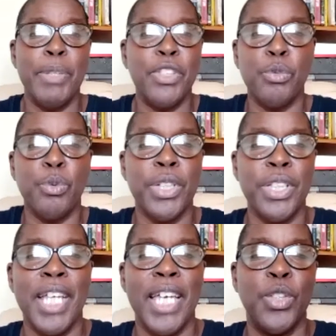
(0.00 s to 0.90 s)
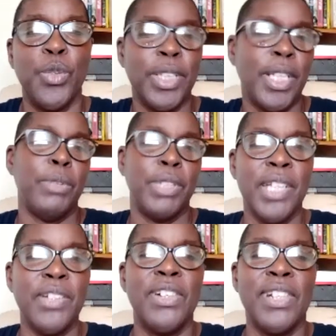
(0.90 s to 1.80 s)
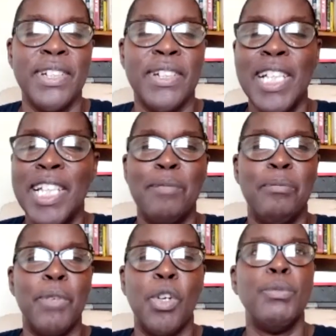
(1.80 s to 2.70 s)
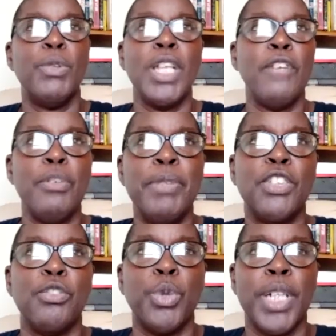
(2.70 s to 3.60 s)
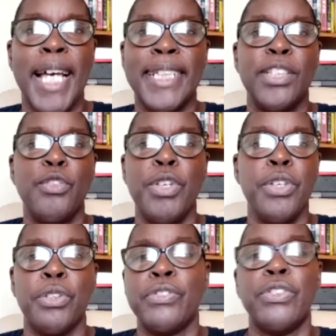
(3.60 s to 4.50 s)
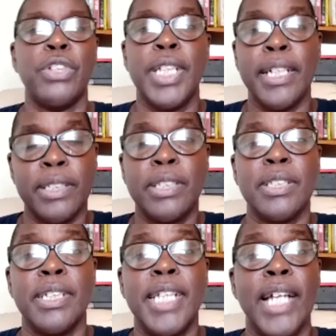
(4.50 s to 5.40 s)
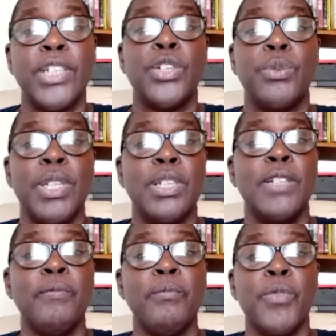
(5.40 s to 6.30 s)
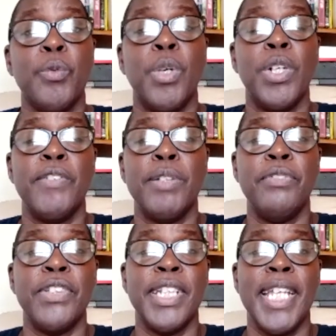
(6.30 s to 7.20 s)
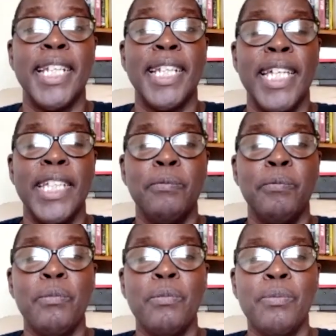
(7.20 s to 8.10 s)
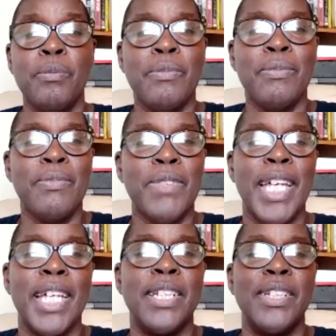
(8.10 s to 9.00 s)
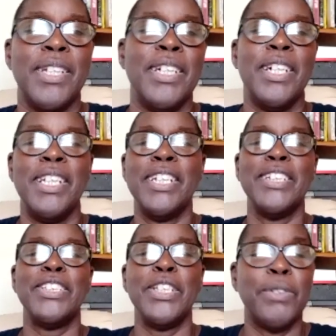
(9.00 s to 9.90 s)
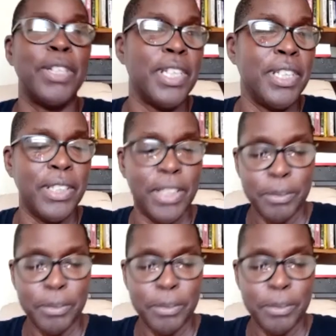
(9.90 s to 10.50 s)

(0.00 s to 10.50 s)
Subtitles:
of work that I do. As I was saying earlier, almost every piece of work has 3 or 4 tasks attached to it. One of them for the deadline. And a little secret is